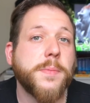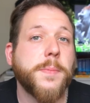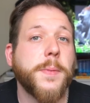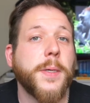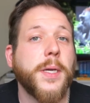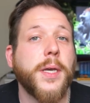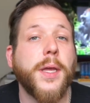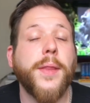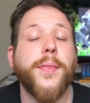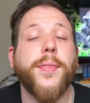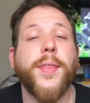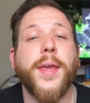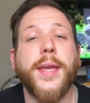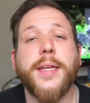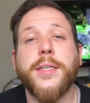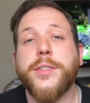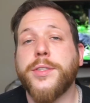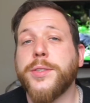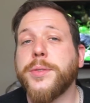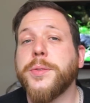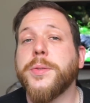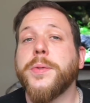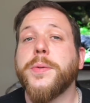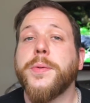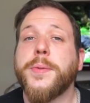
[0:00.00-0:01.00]
but they
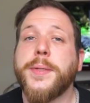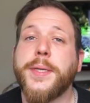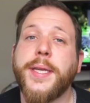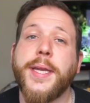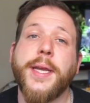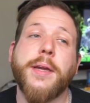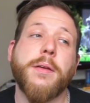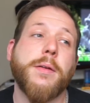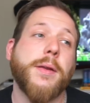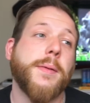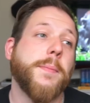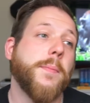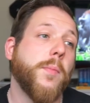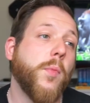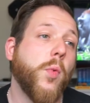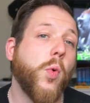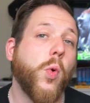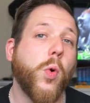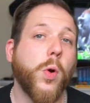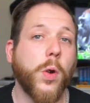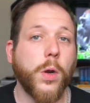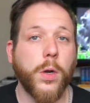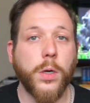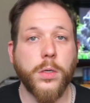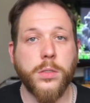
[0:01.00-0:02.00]
do carry
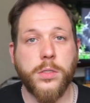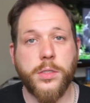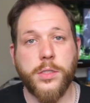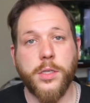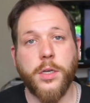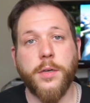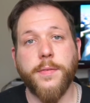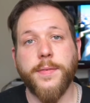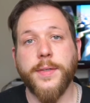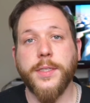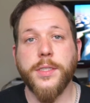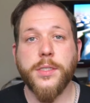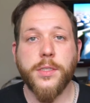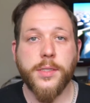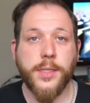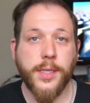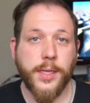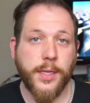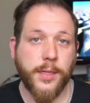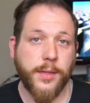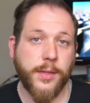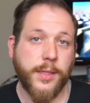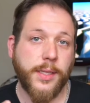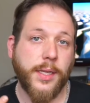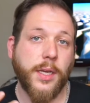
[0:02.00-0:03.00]
more service
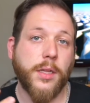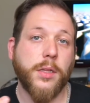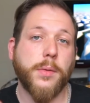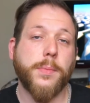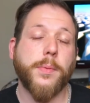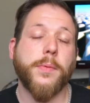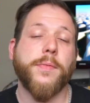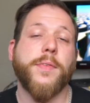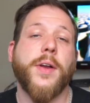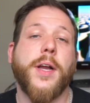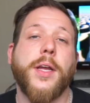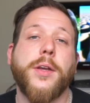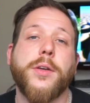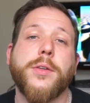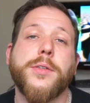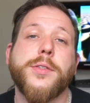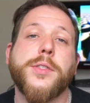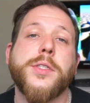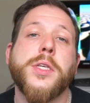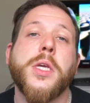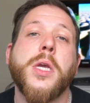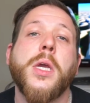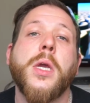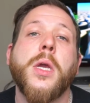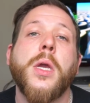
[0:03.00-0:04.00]
than the other providers,